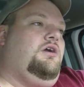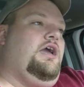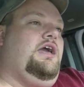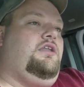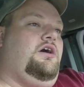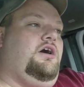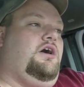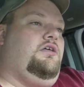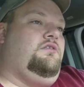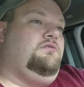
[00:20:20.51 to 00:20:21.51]

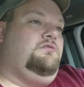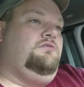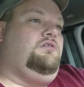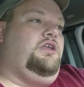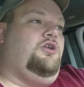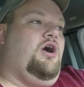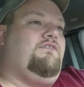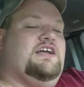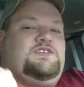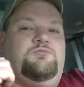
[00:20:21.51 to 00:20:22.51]
and you know,
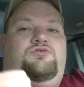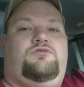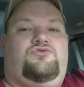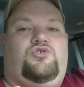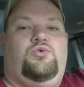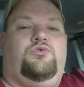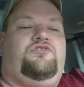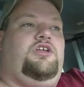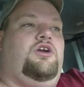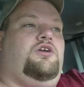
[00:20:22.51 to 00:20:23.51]
I've got some
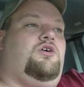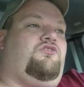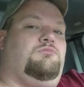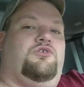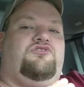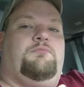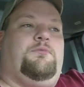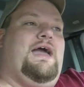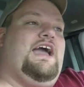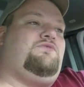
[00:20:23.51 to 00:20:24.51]
tools in here, you know, some little zipper
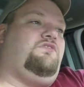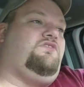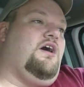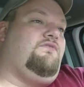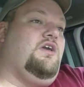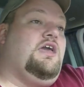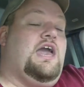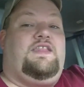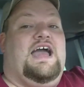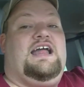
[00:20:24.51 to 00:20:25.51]
bags with stuff,
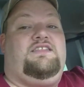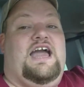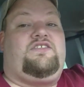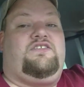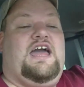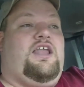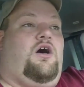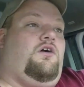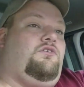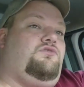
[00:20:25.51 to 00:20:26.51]
and that
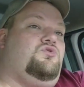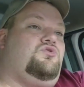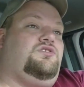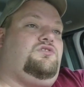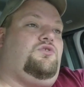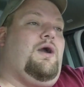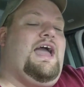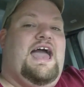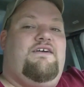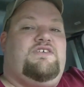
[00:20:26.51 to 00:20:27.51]
all the way
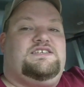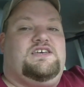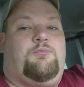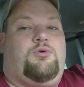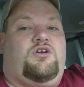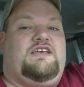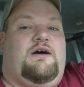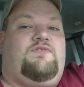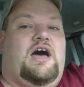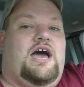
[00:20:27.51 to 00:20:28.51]
I have that set up works
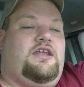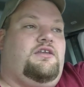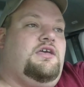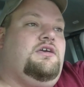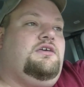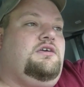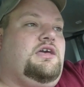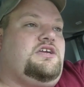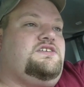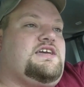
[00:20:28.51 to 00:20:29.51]
out fine.
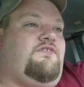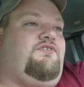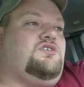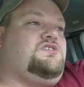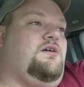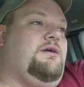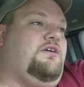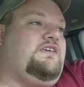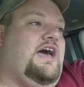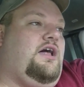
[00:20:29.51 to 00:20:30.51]
I just got to figure something
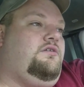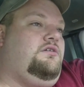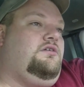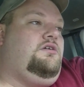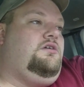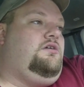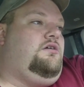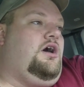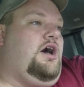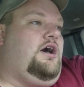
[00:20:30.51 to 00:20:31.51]
else out.
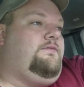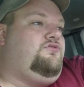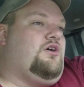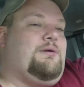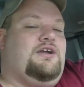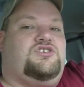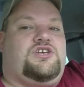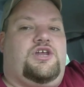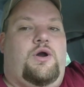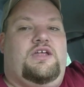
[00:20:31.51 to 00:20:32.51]
So I'm probably just
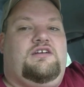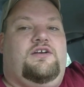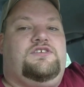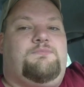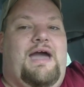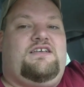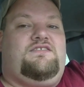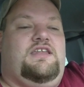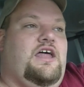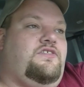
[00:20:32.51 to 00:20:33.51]
going to go ahead and tear this back
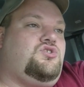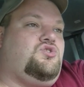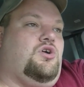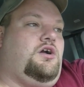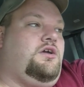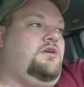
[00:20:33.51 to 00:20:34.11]
seat out of this truck.